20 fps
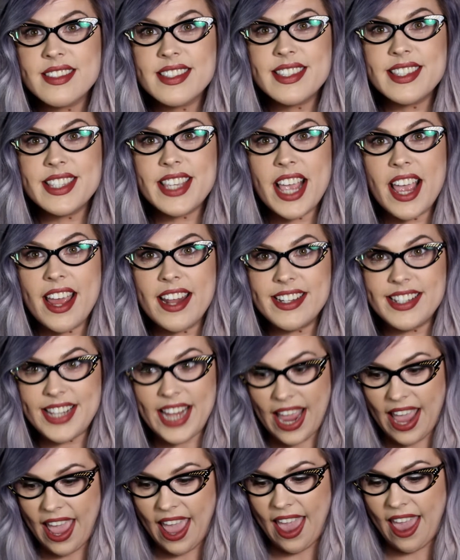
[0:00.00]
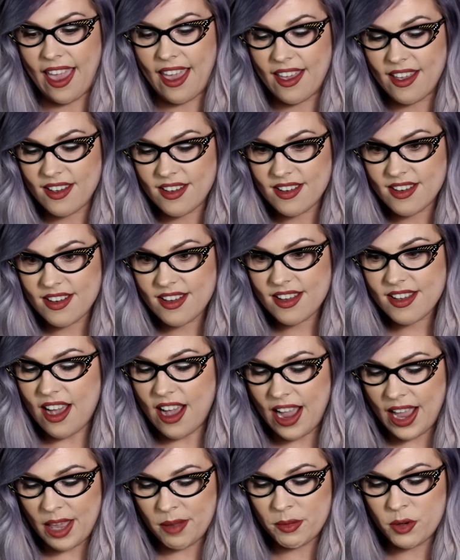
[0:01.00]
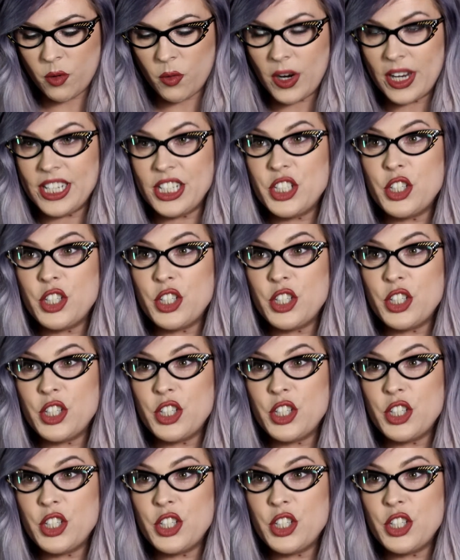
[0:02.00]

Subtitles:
Today I am going